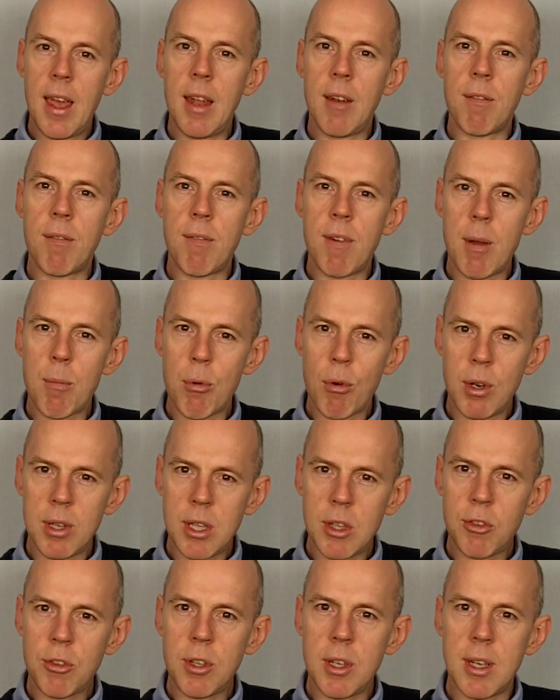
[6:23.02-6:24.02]
In
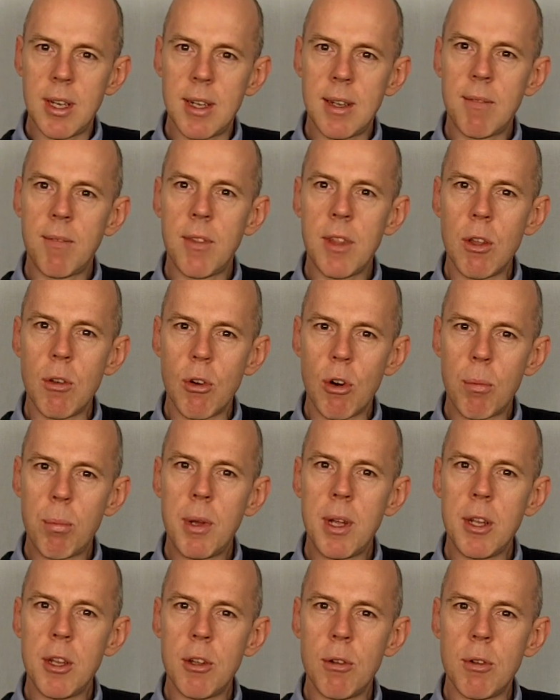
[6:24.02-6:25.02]
February this year, the
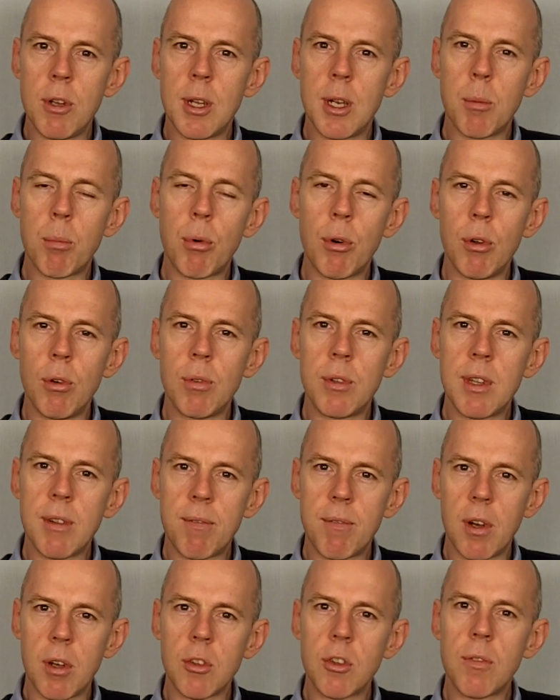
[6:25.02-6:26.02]
European Union approved
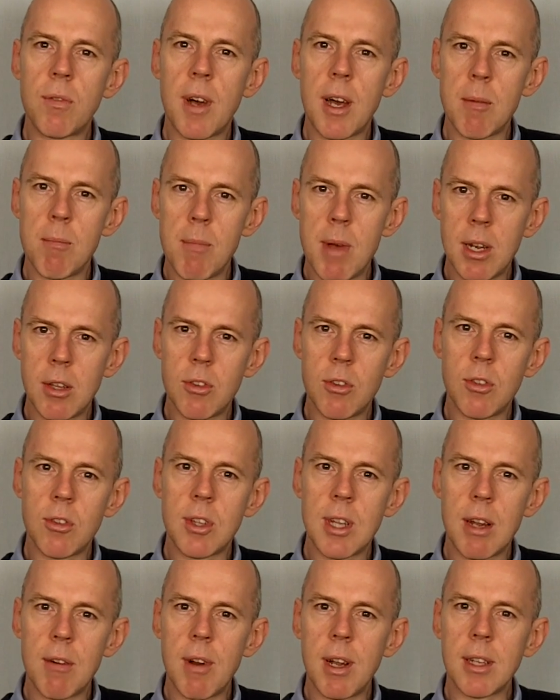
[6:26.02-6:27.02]
the Falsified
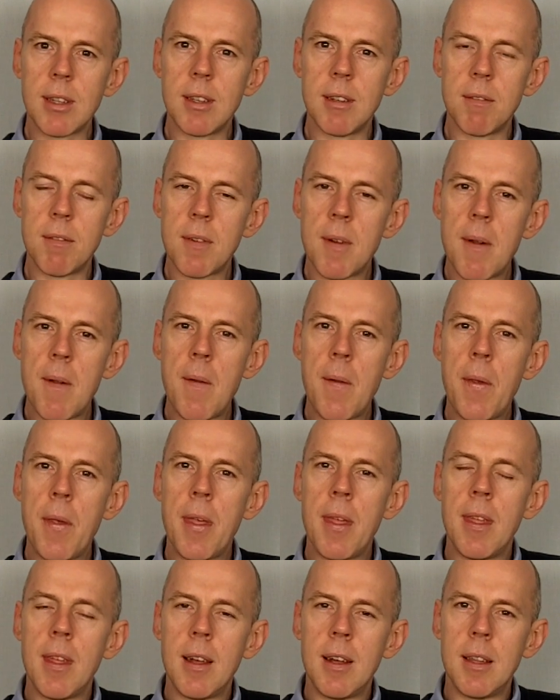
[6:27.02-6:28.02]
Medicines Directive.
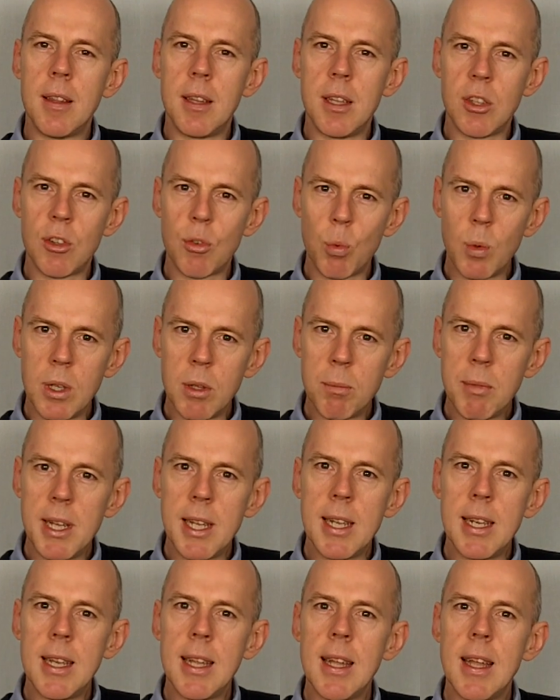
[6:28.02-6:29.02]
This will
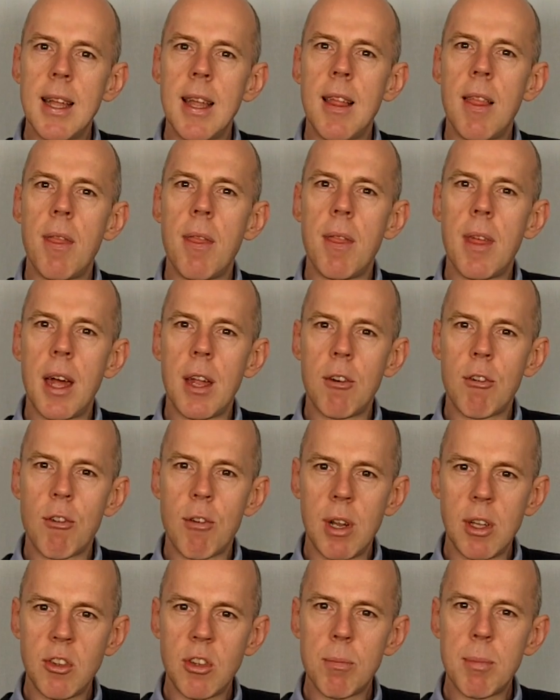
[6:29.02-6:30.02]
mean that
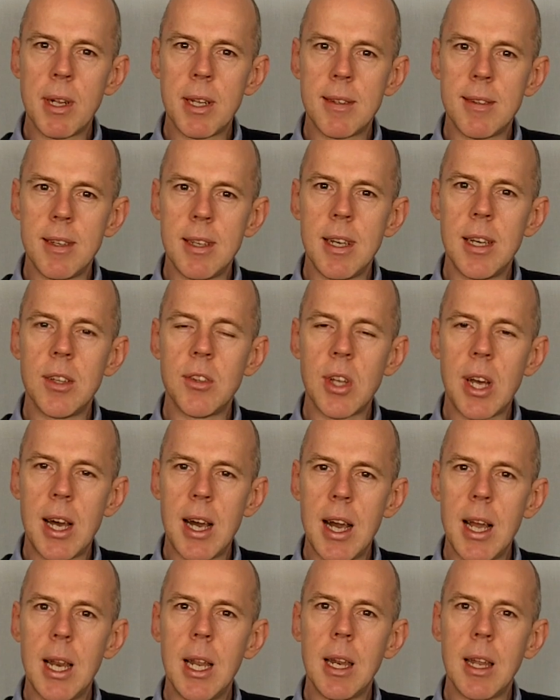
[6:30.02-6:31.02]
traceability is
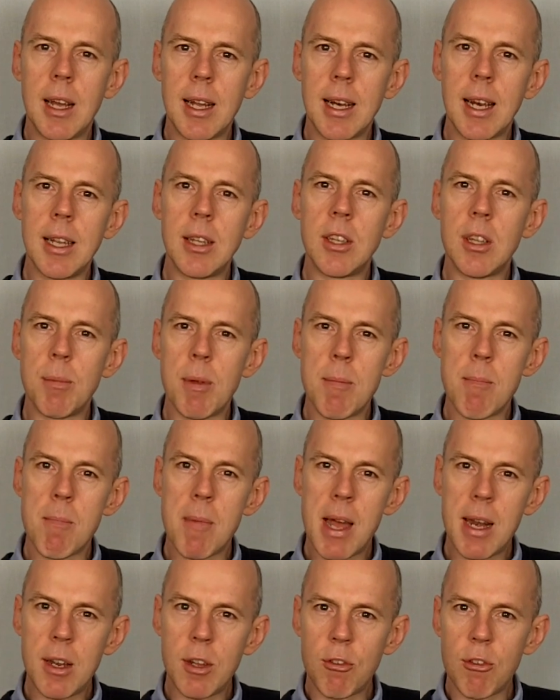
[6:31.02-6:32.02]
highly likely to be
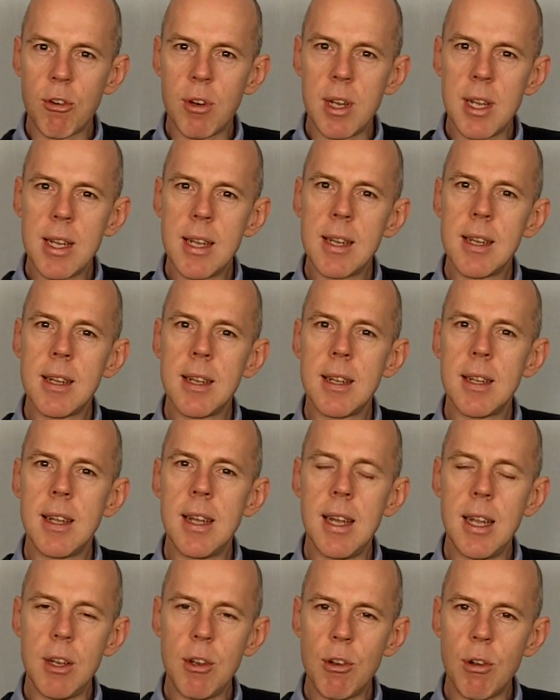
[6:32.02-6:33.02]
mandatory
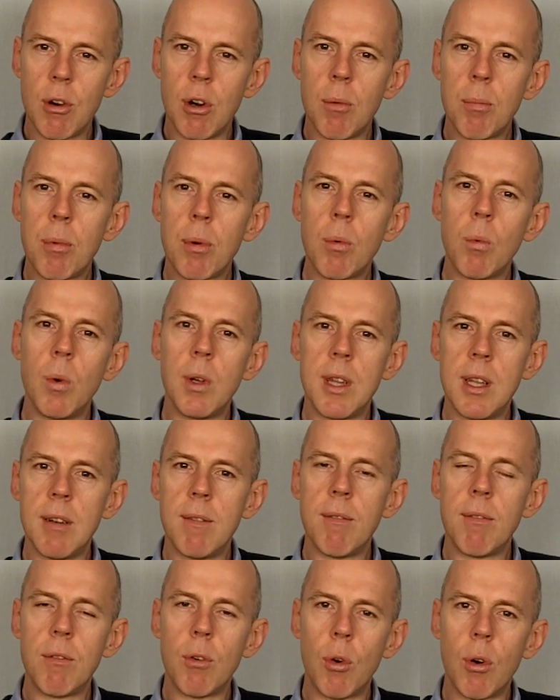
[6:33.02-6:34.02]
in Europe
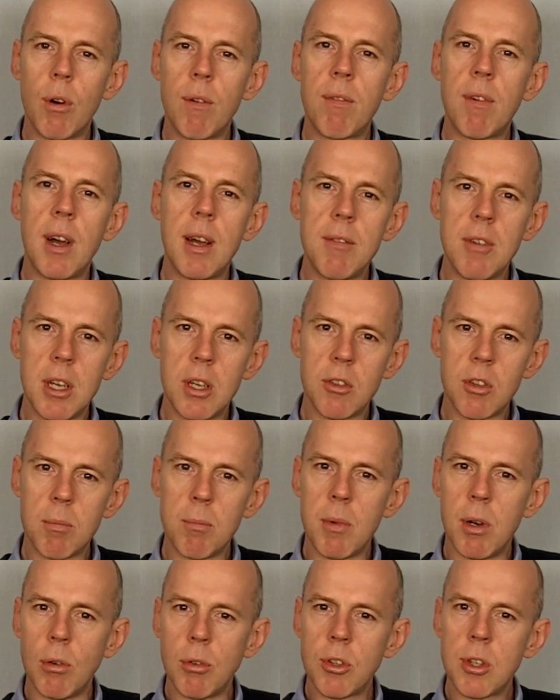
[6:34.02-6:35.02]
within 4 or 5 years
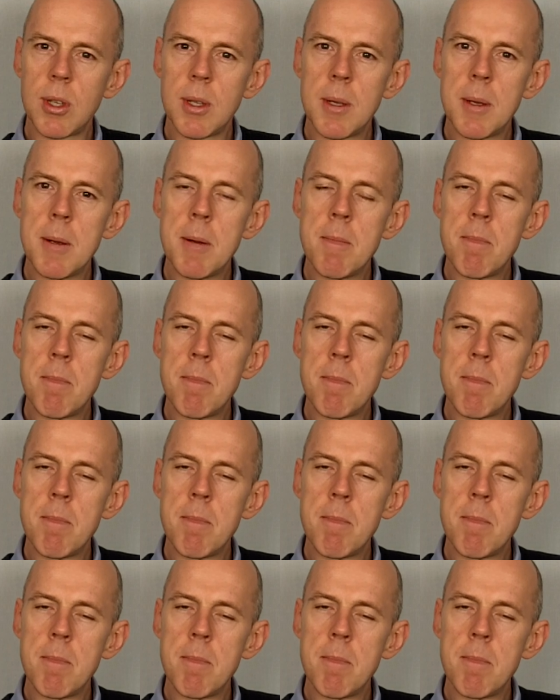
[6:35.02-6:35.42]
at most.